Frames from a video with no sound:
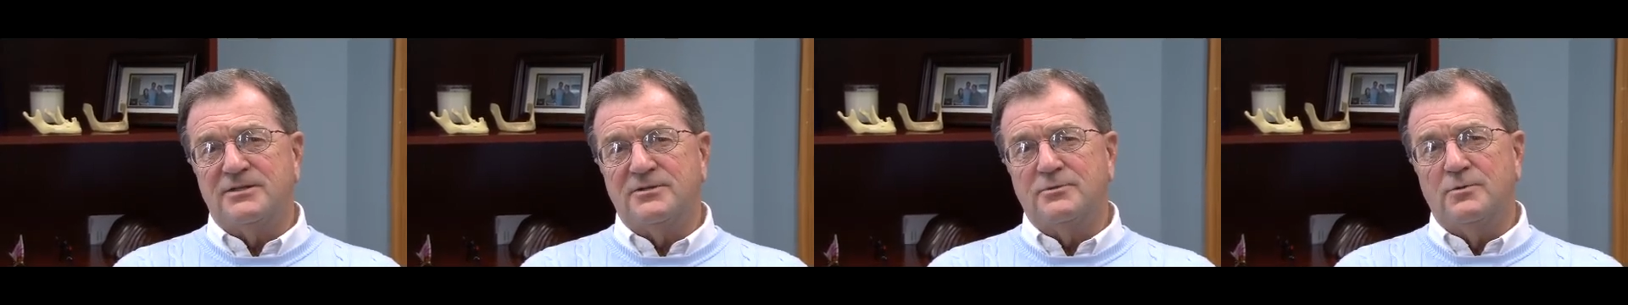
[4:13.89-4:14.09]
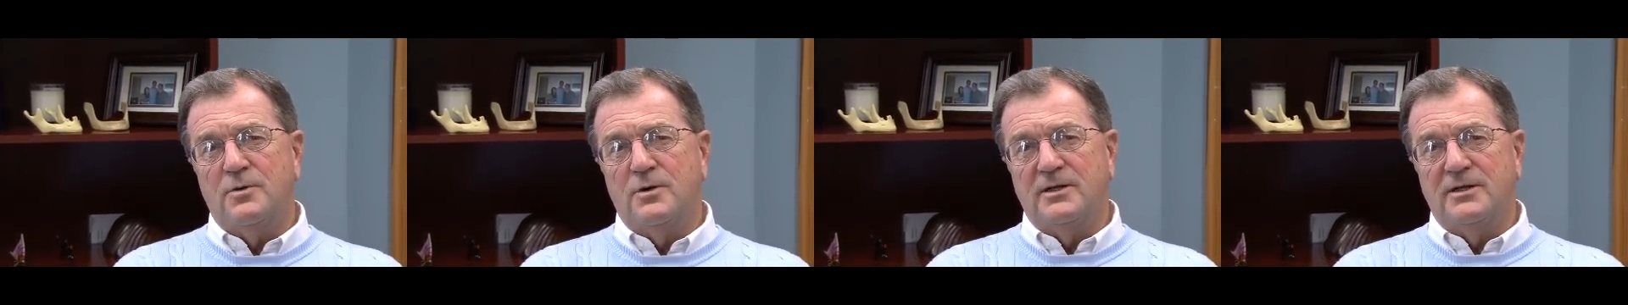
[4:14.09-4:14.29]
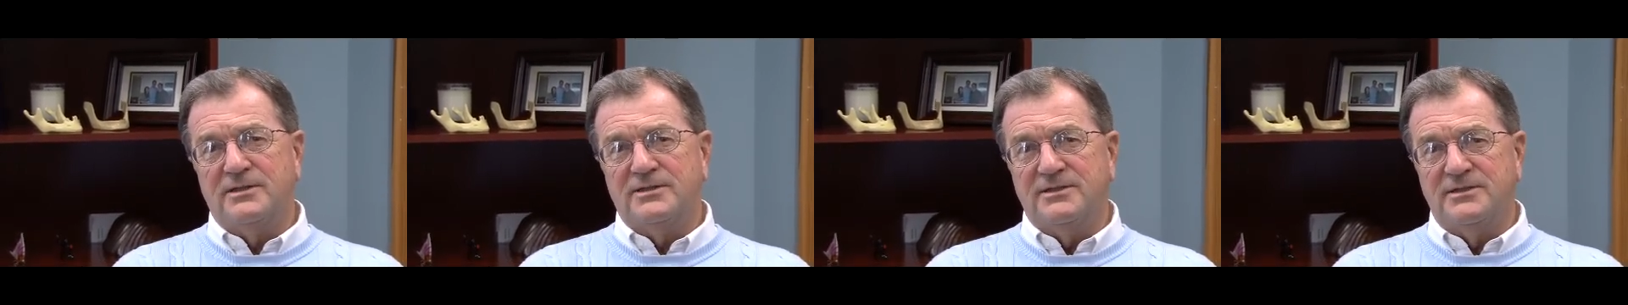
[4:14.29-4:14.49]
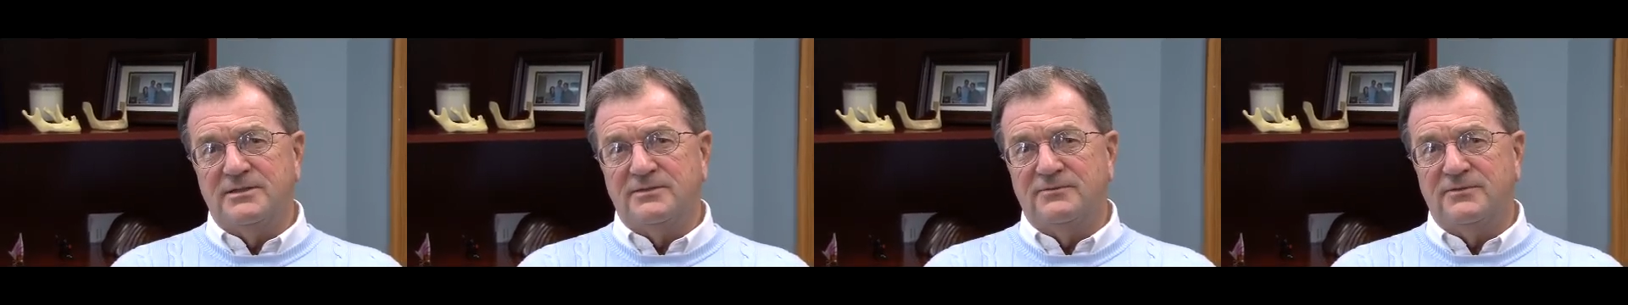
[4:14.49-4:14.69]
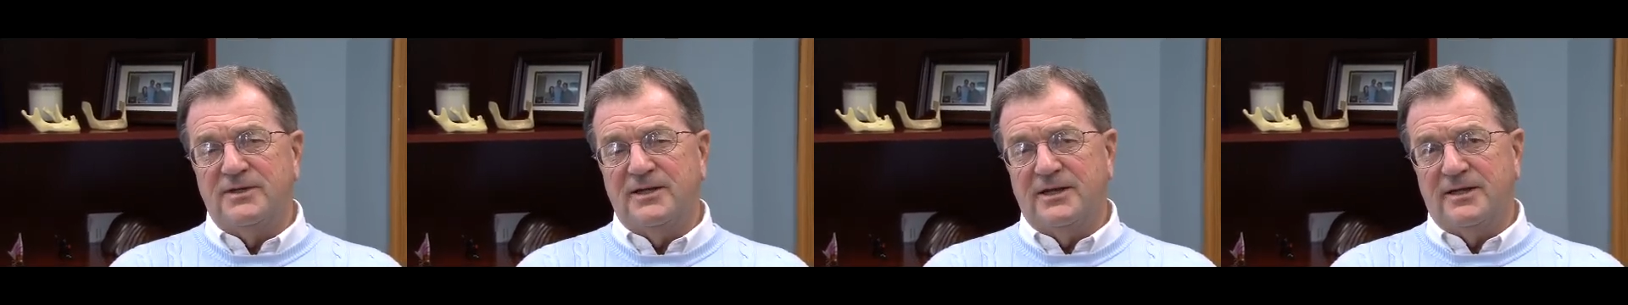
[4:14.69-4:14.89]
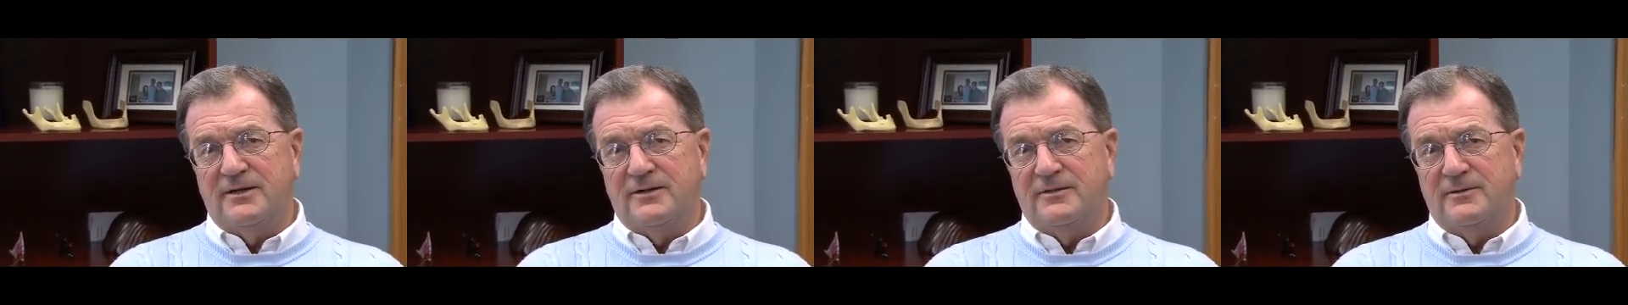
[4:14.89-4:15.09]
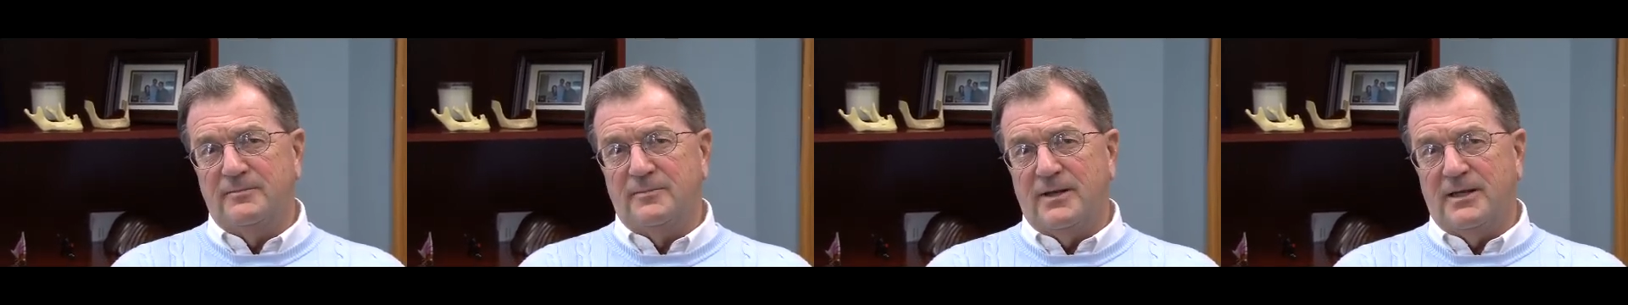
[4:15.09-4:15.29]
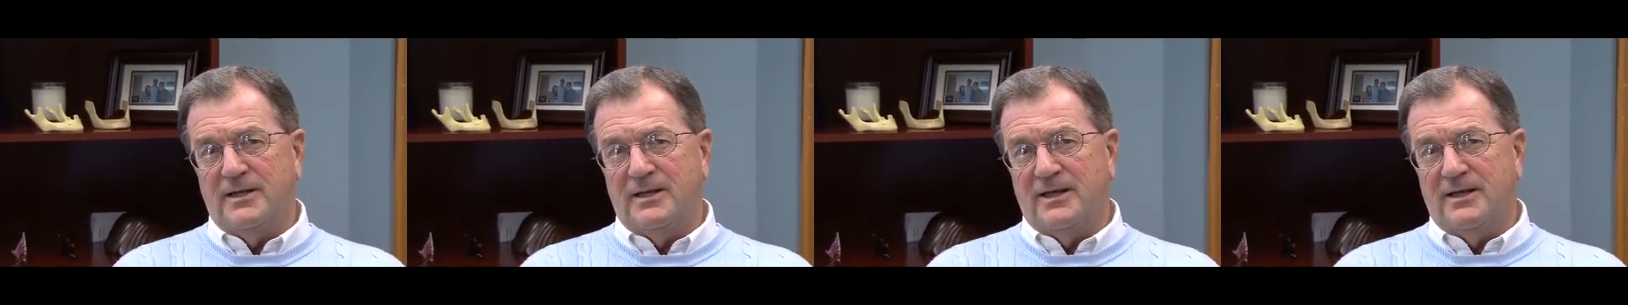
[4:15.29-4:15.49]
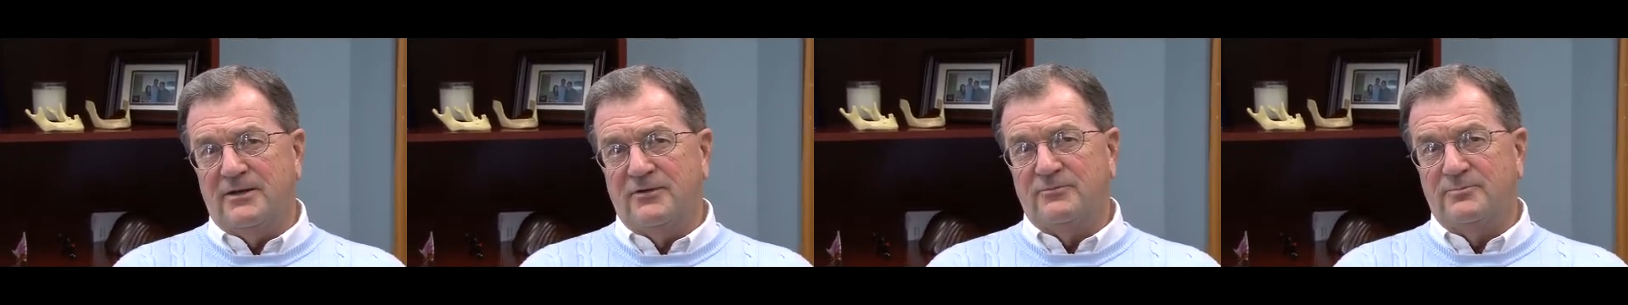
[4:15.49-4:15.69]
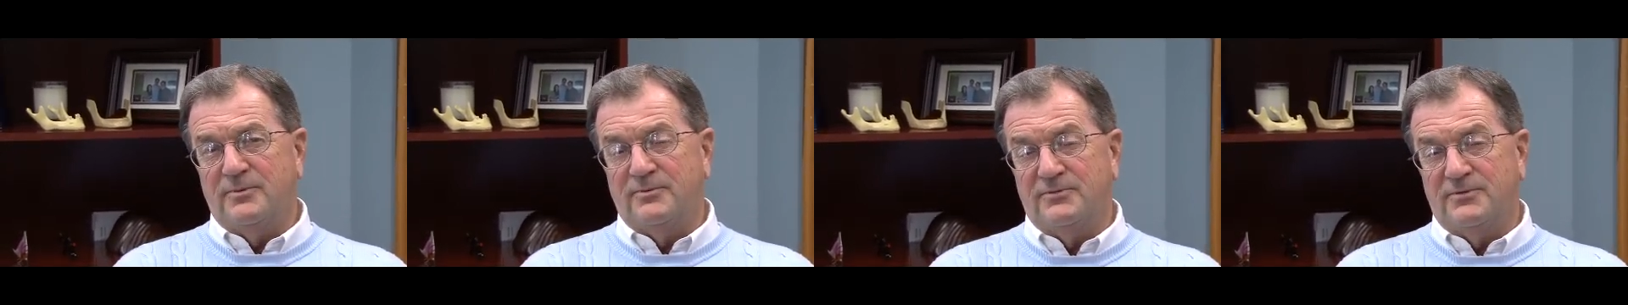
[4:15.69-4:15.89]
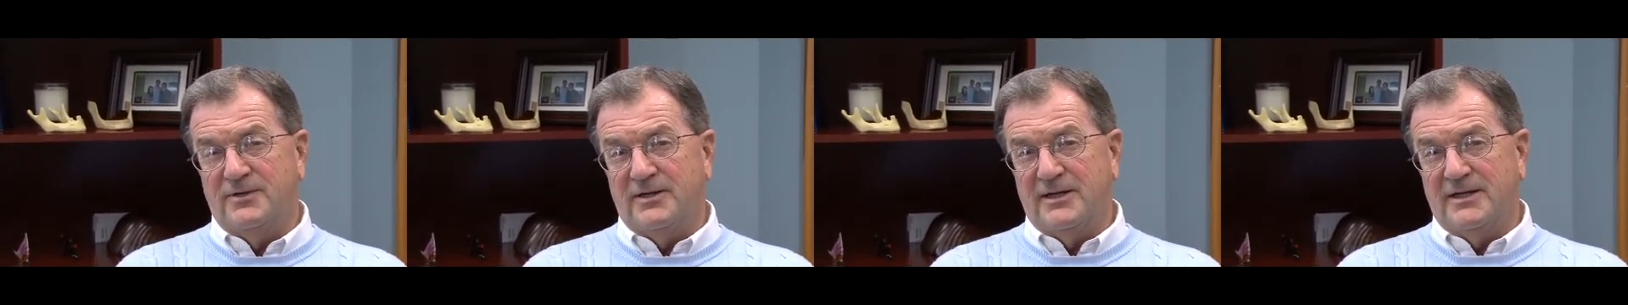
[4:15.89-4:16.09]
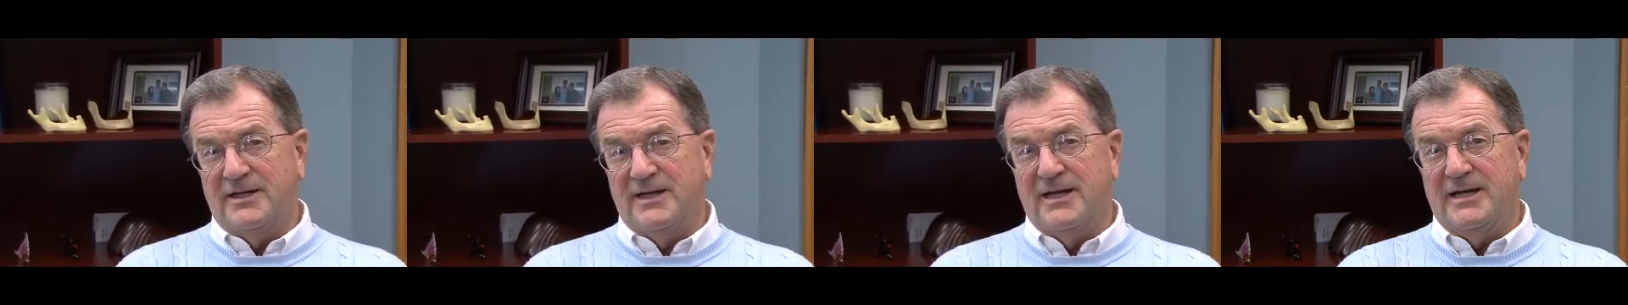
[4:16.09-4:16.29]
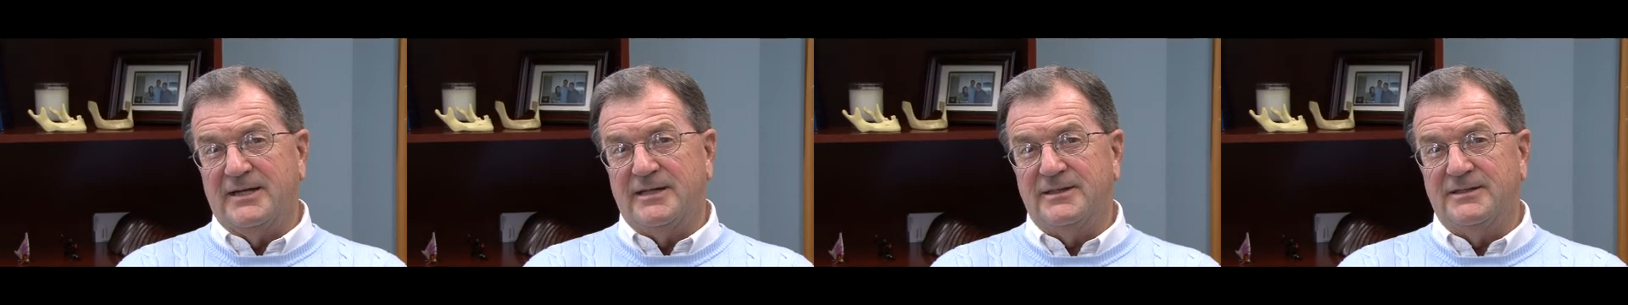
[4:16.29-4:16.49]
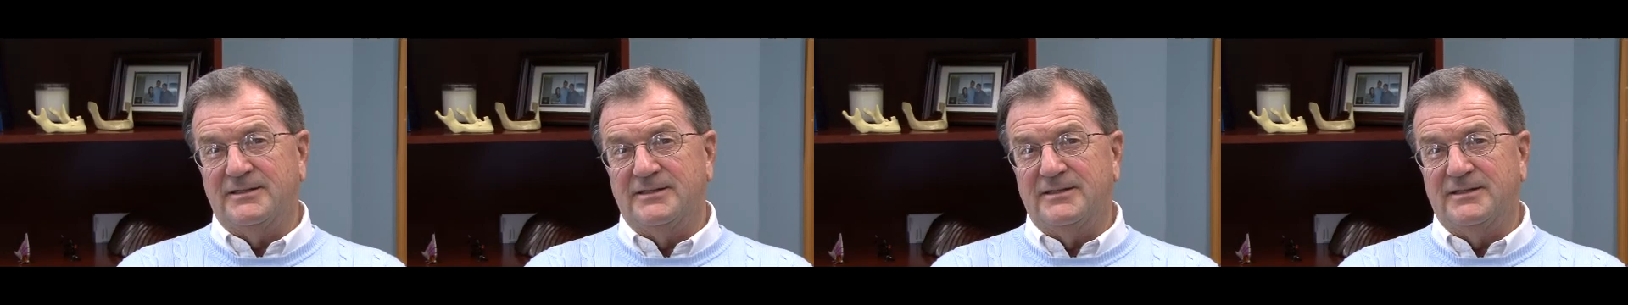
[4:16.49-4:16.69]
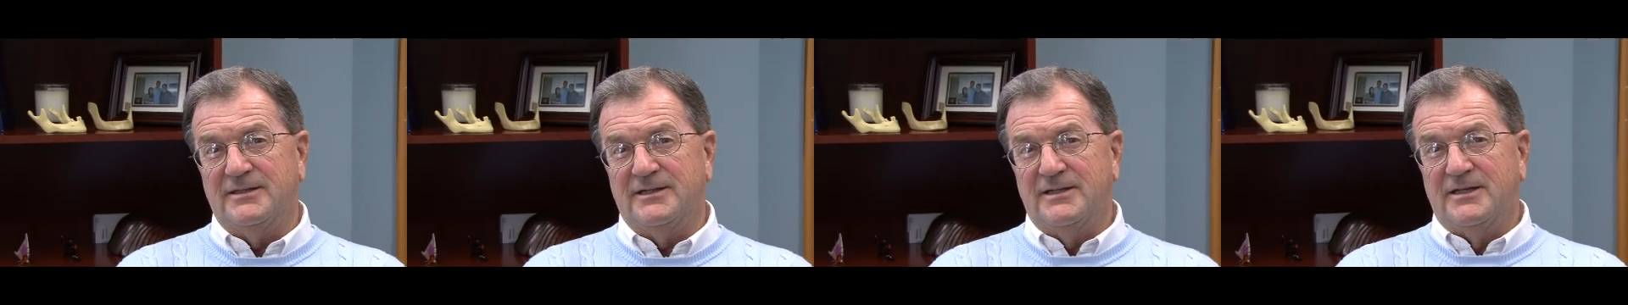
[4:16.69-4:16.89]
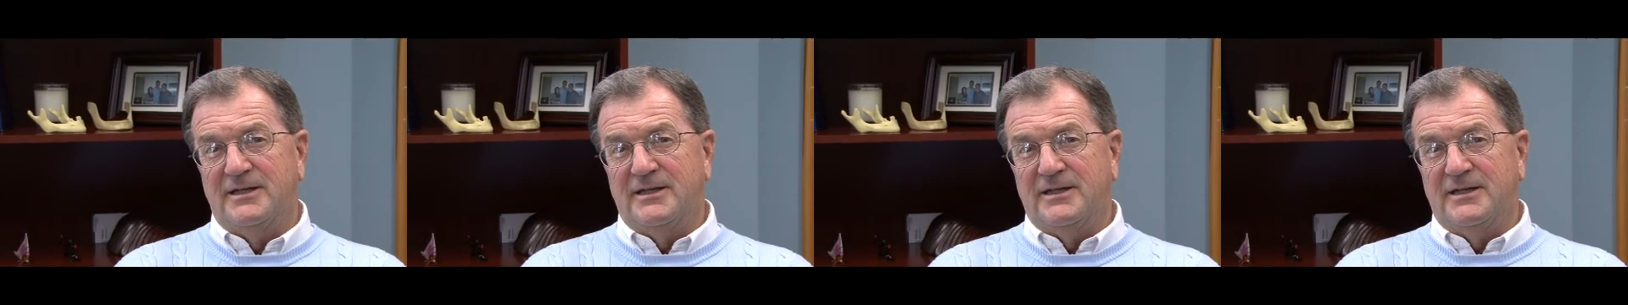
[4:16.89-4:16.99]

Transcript: quality of care in my life before I got here